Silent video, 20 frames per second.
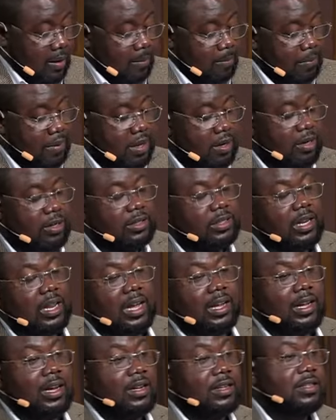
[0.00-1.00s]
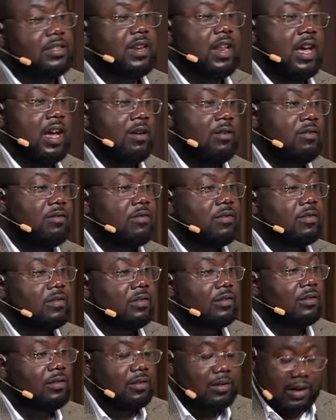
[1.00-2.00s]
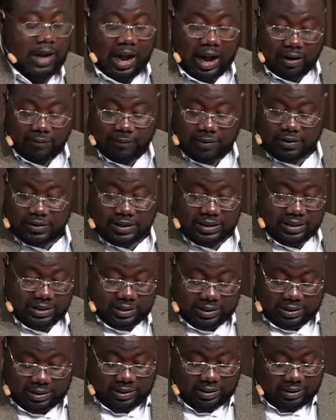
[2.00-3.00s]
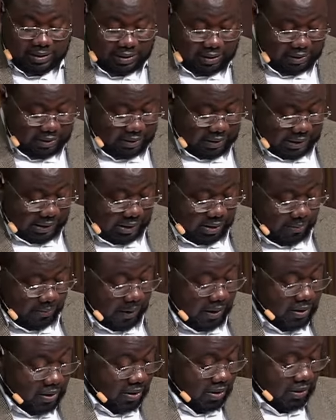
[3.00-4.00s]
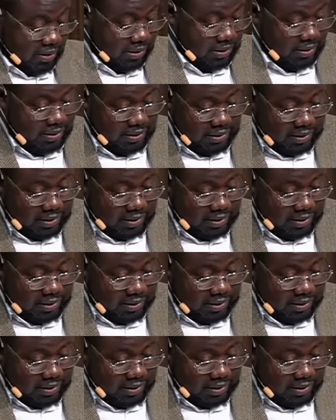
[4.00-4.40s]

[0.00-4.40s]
Peter is like us now, Adventists especially.